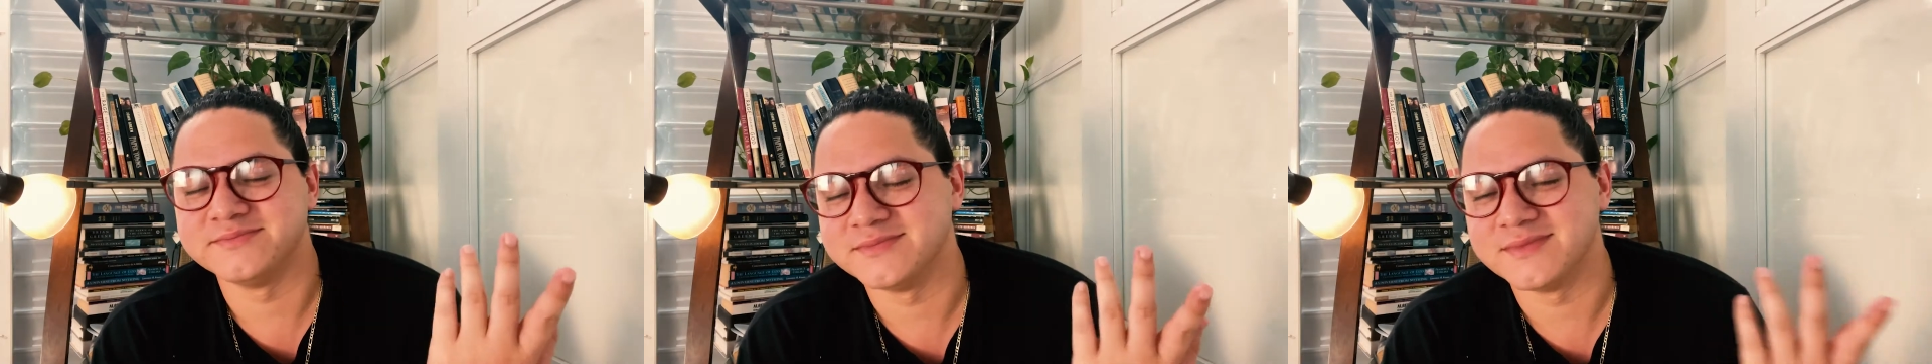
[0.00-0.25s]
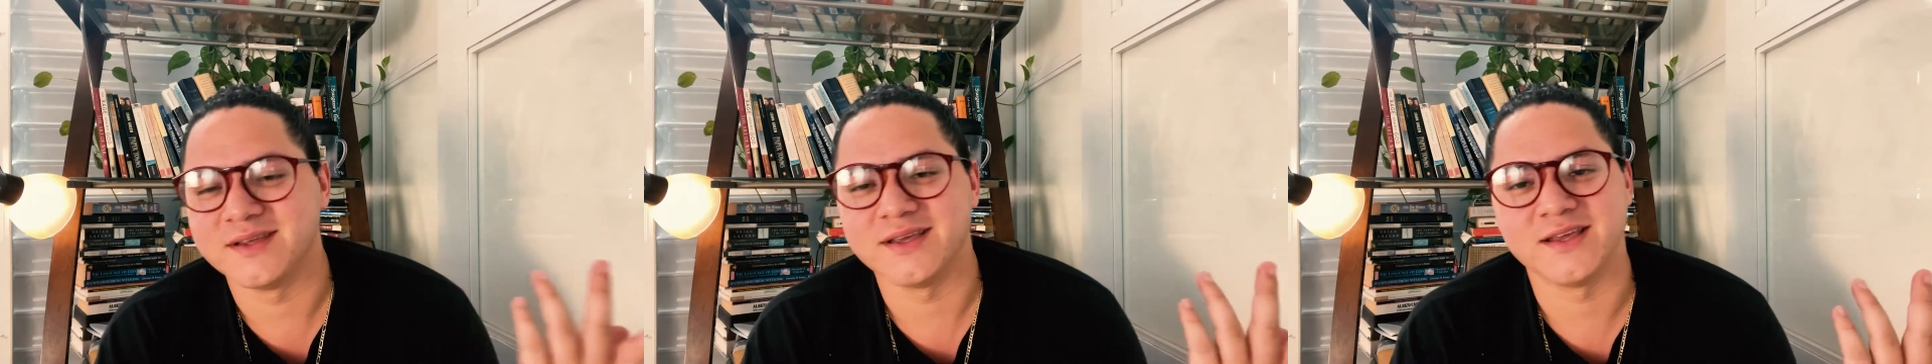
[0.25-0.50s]

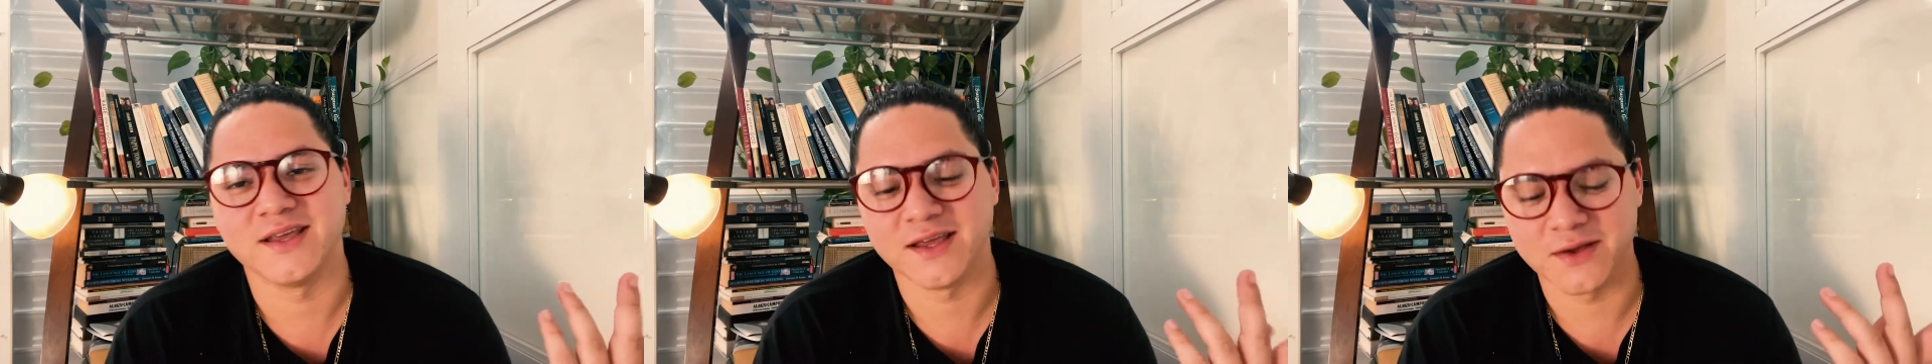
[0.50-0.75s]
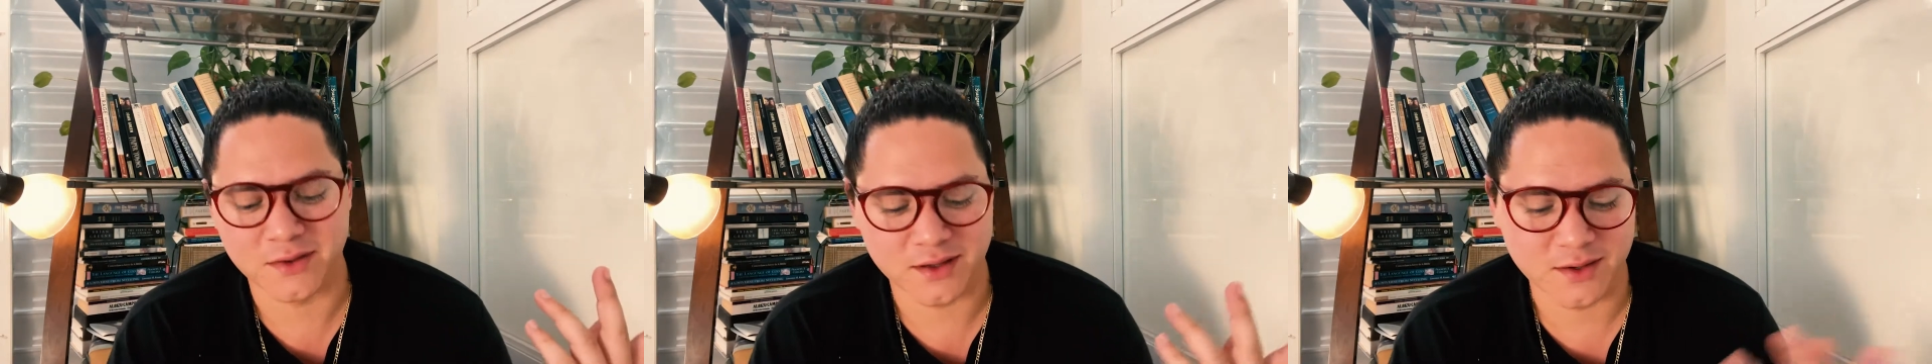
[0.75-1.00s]

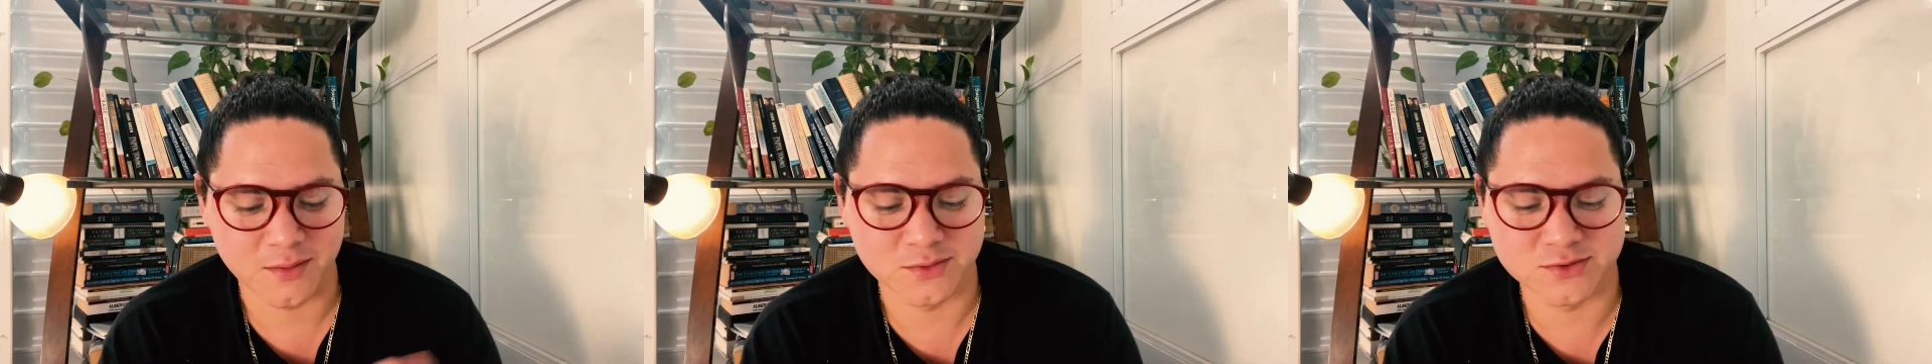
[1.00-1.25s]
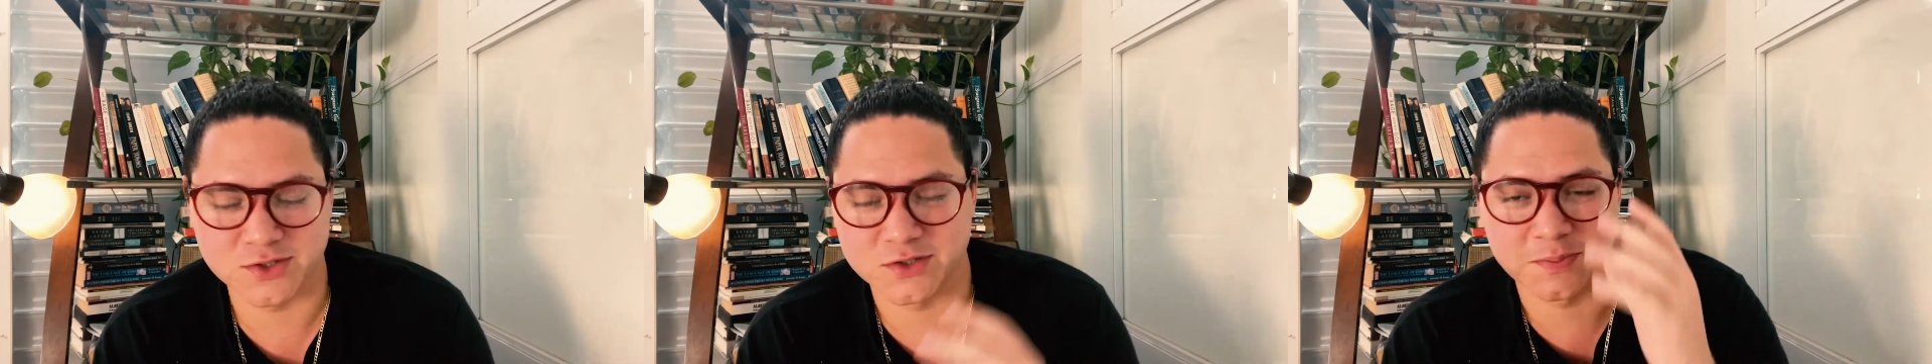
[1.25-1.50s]
he will
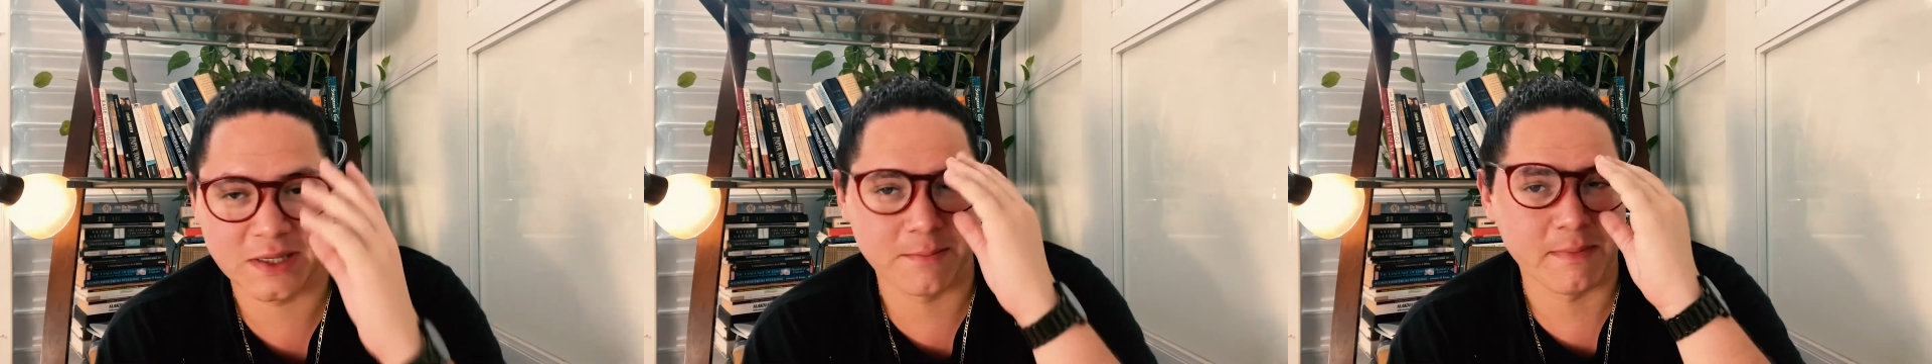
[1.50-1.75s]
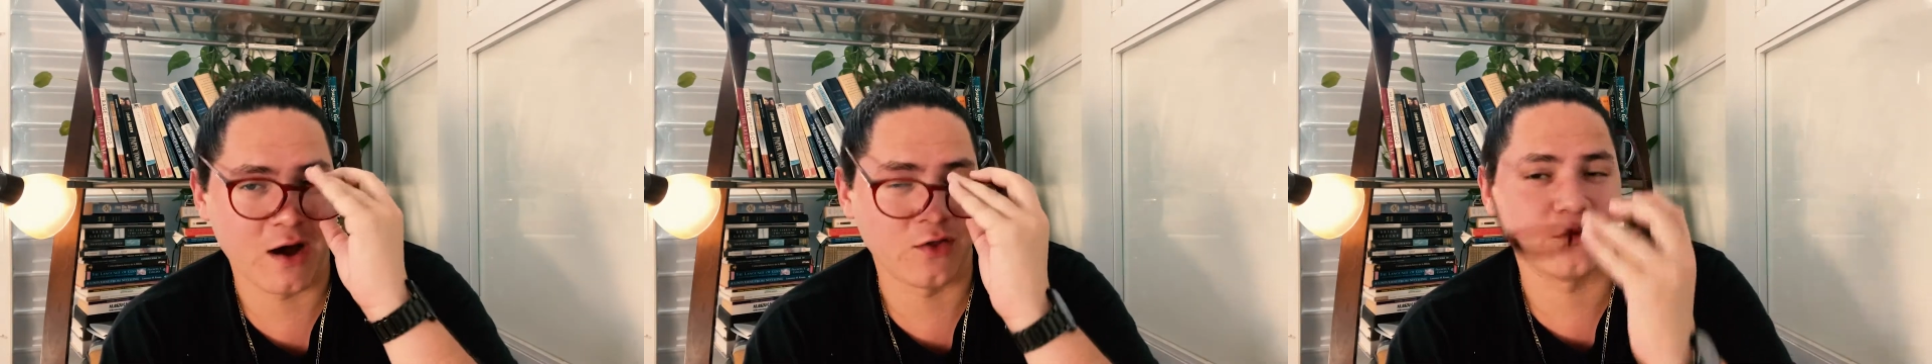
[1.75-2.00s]
just be a
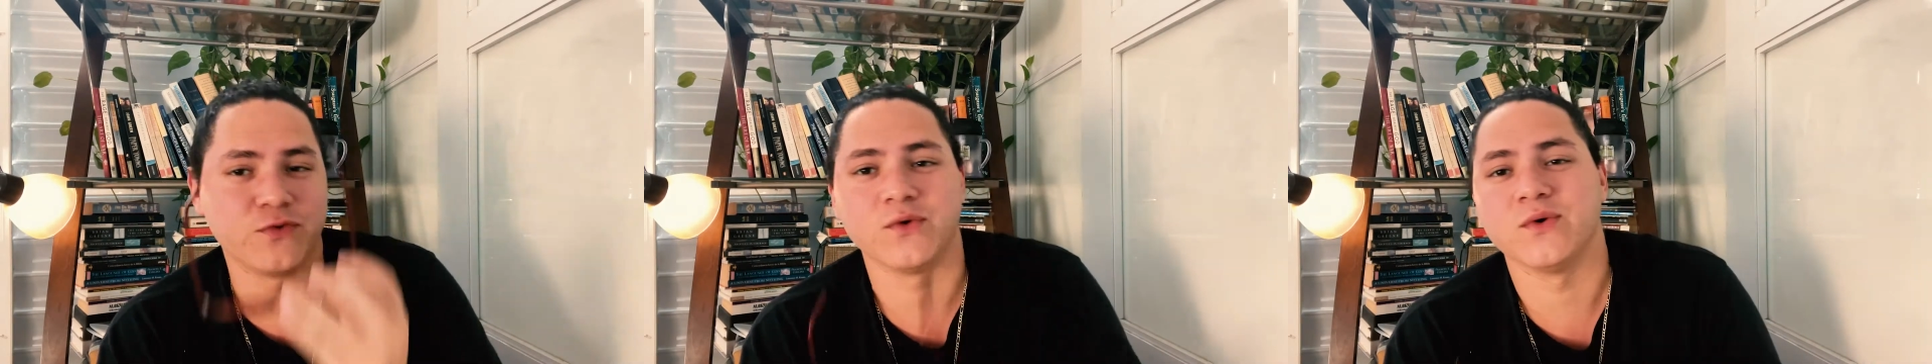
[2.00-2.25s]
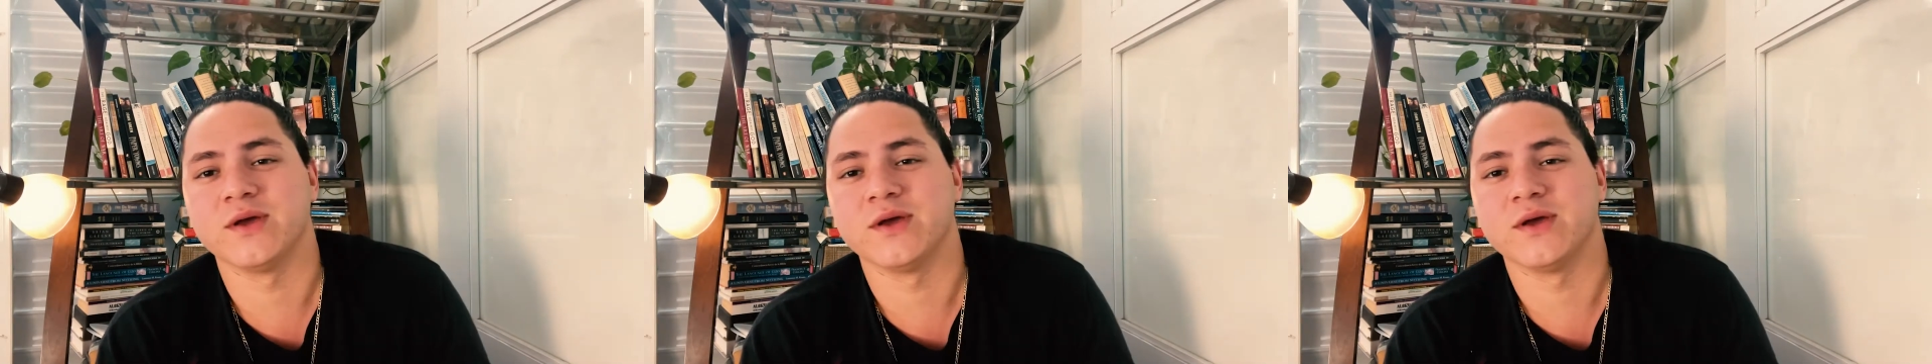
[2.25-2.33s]
mouthful.